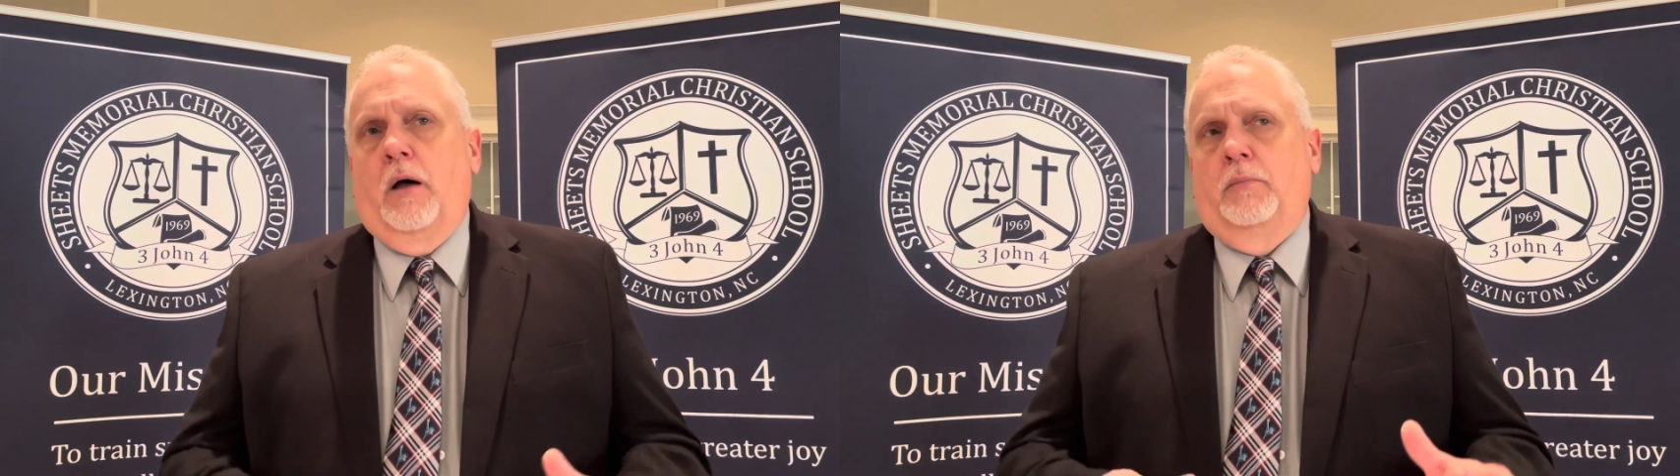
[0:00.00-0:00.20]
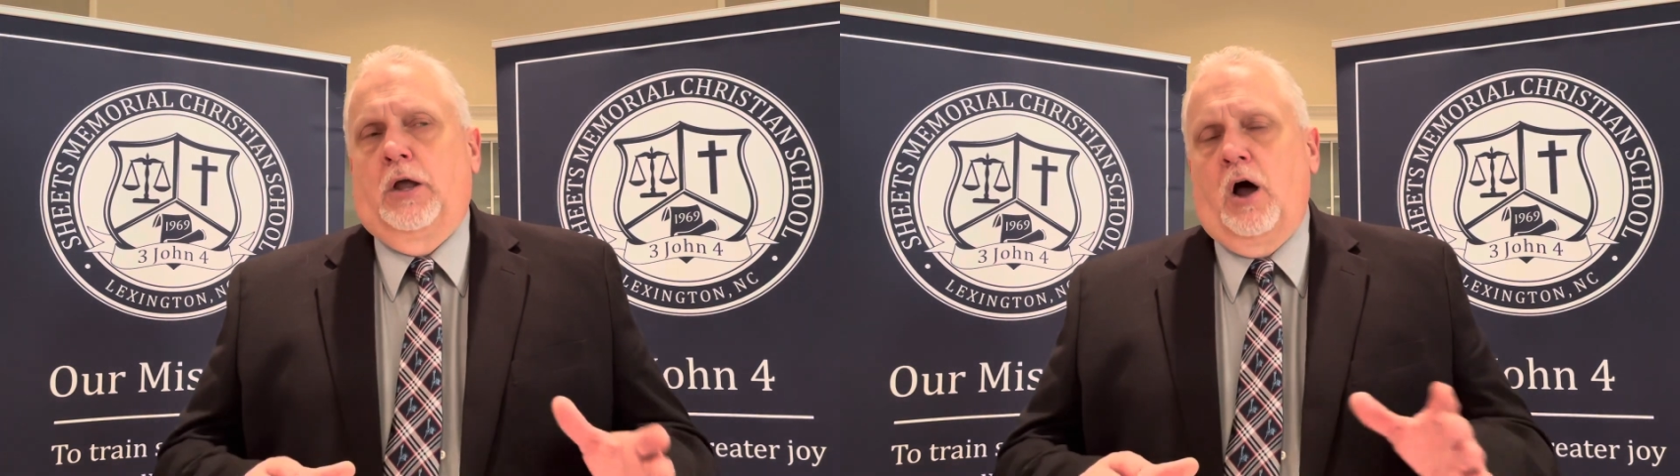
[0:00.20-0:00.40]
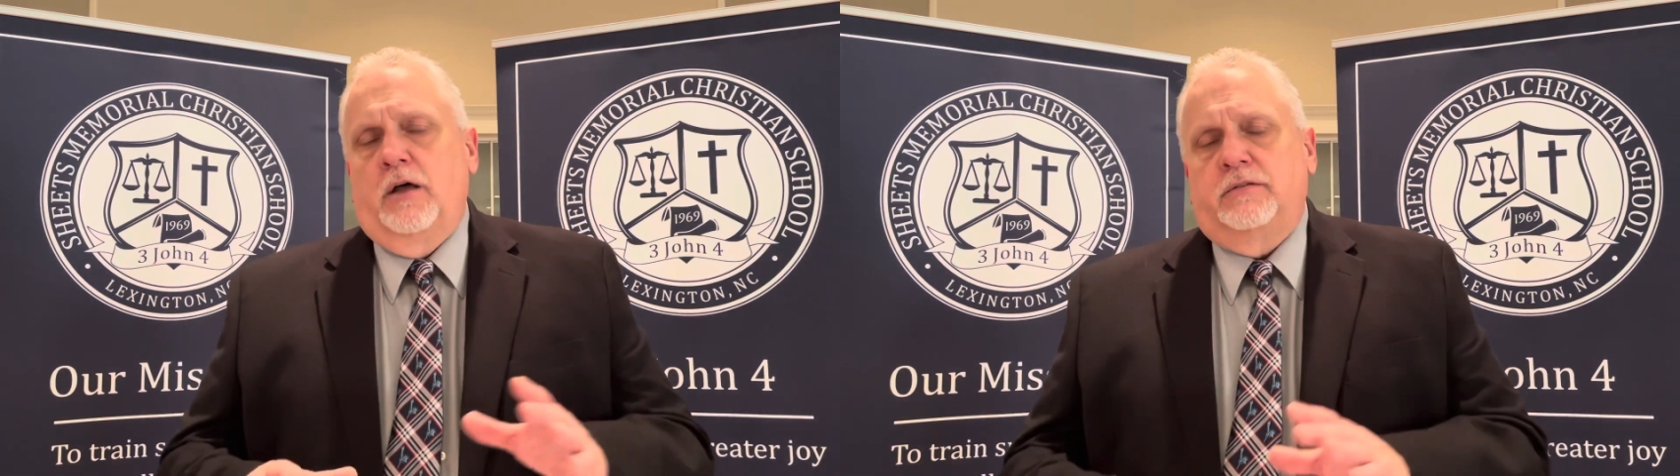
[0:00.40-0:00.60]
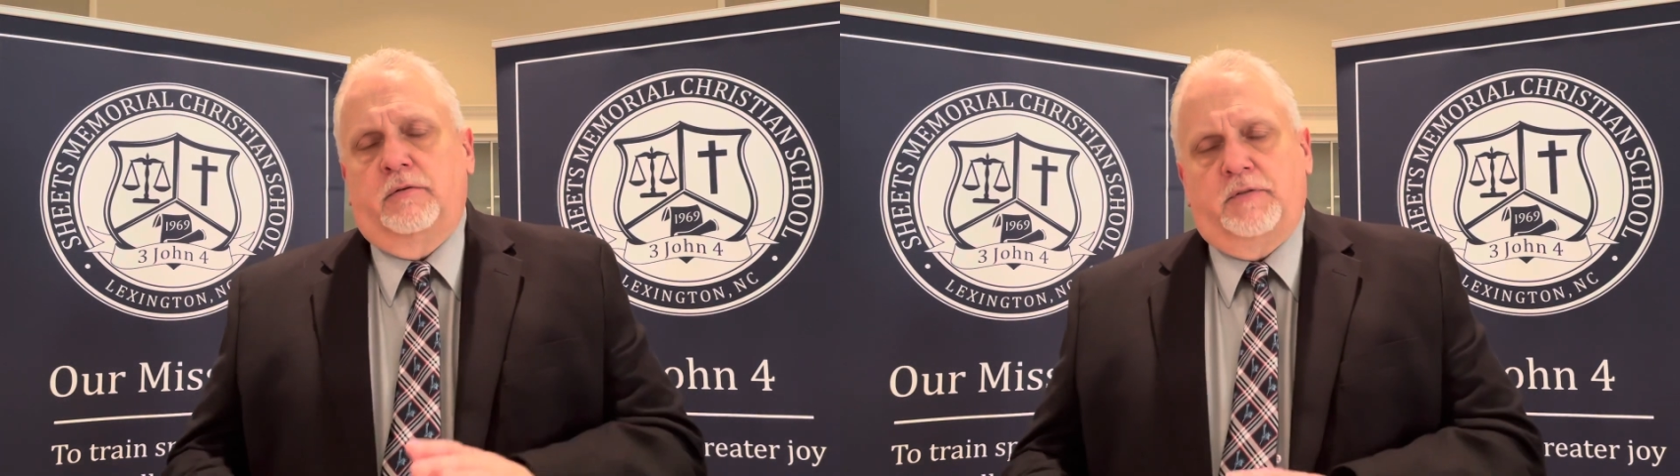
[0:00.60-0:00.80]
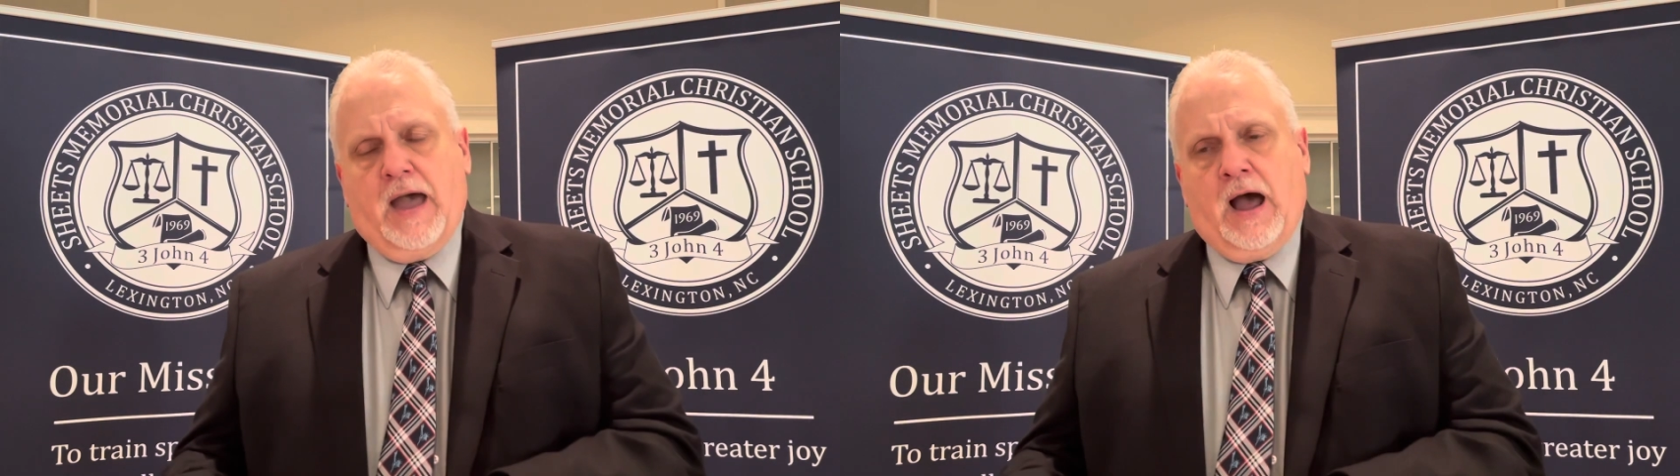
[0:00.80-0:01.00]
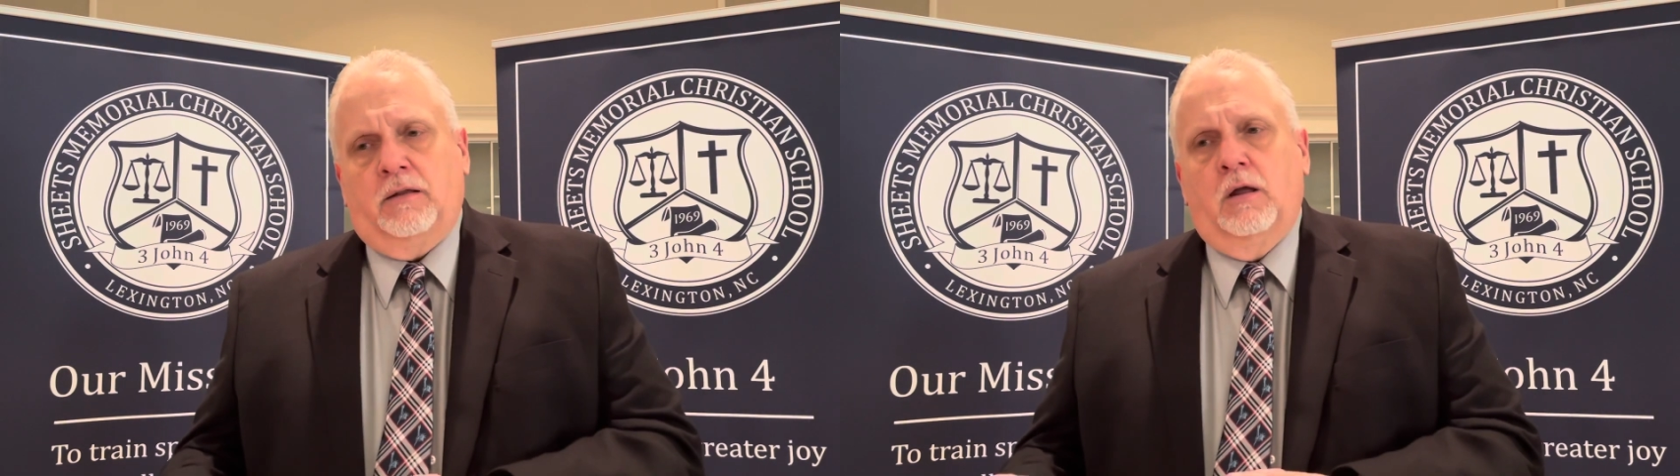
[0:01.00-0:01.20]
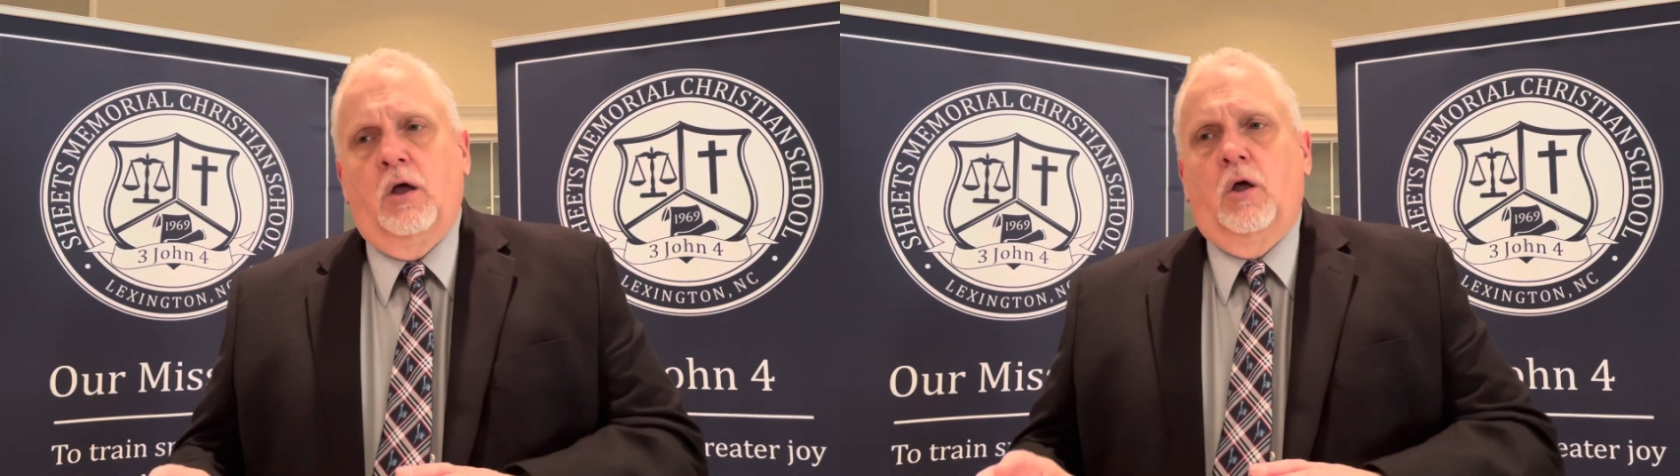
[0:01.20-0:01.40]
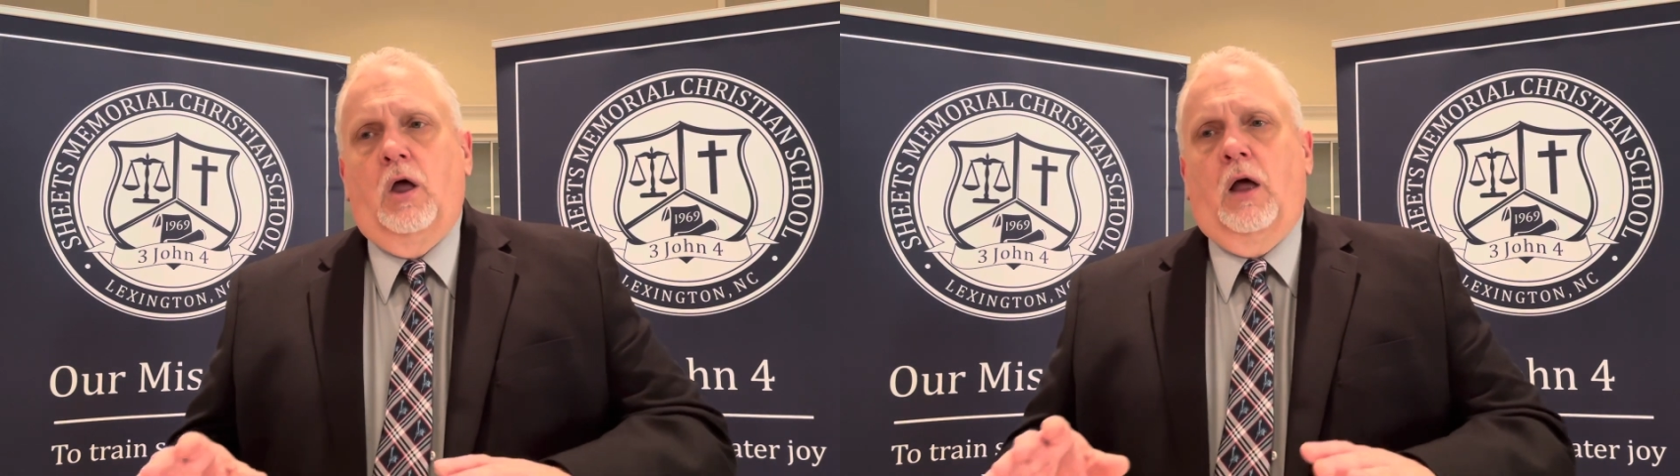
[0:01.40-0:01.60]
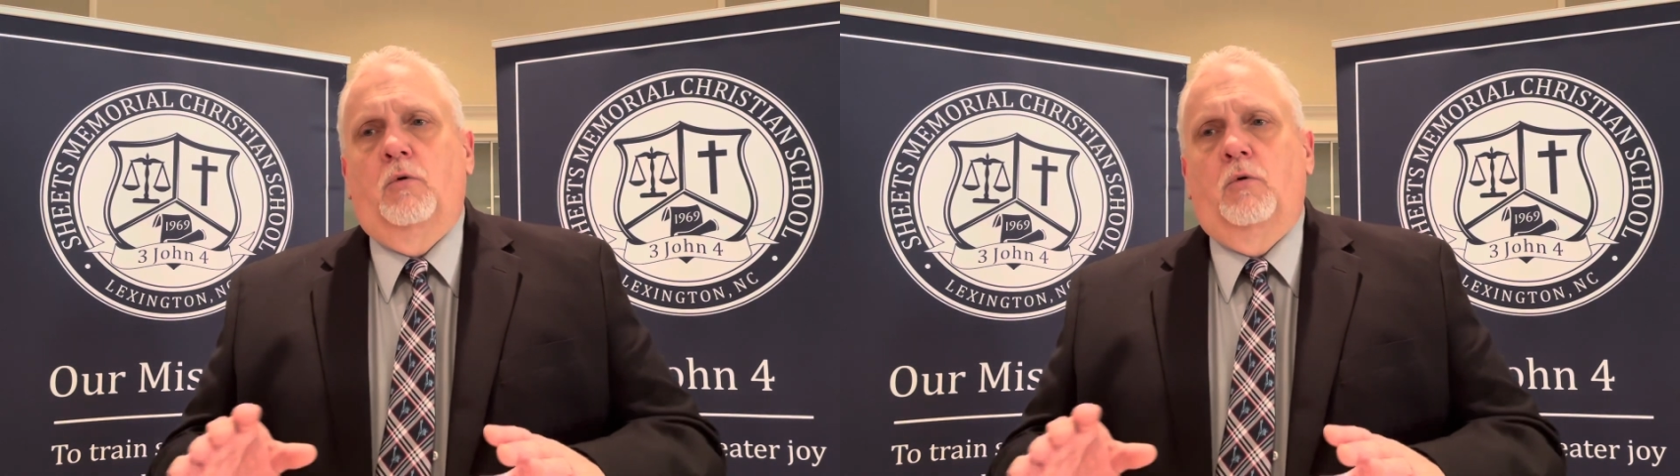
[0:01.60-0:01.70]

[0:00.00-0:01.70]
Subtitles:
because of that, and